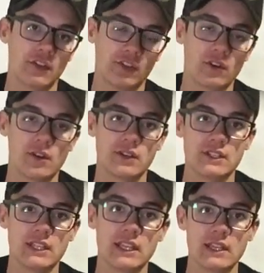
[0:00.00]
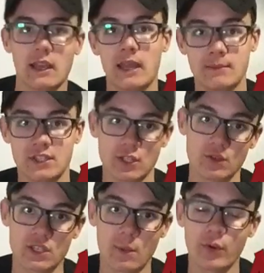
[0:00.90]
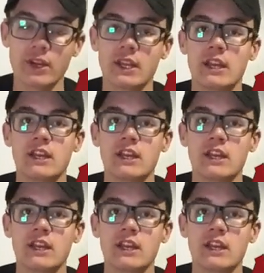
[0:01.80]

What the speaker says: also known as the MCU Summary.